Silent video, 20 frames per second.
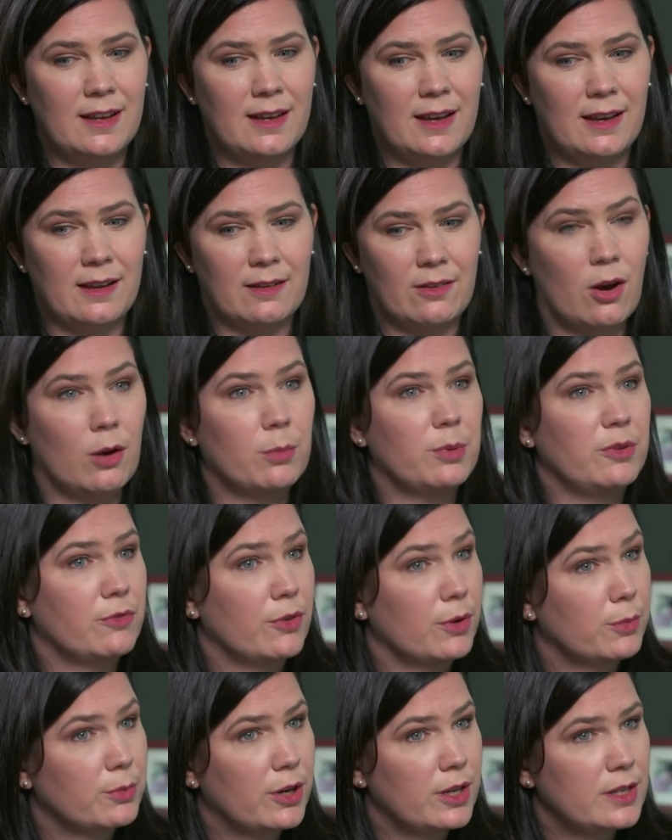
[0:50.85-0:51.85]
uh, carbon
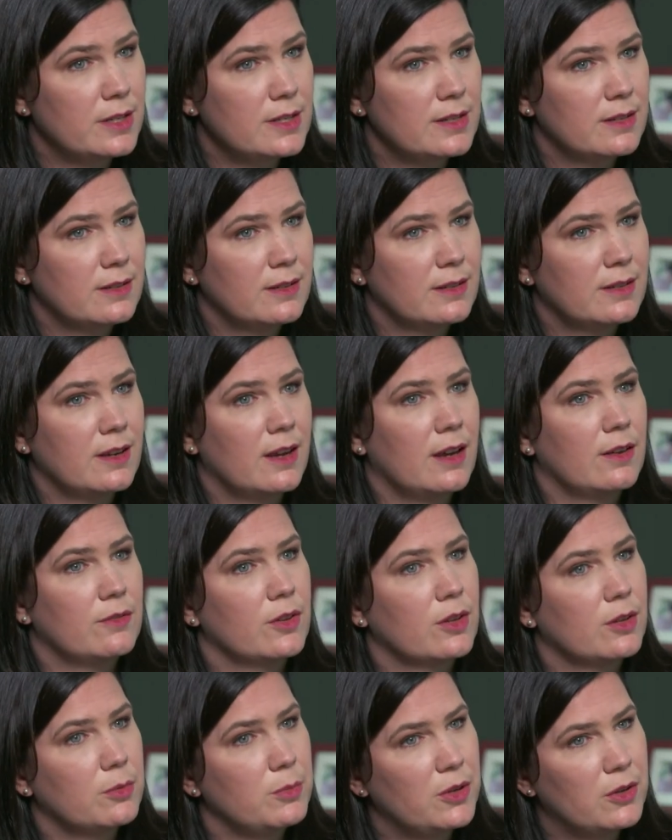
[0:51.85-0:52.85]
footprint of
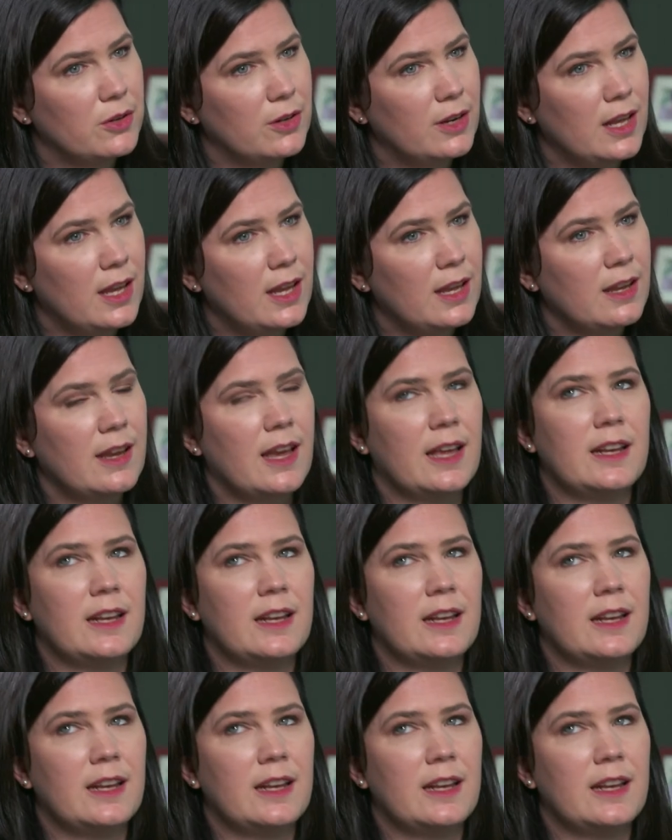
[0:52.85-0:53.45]
the community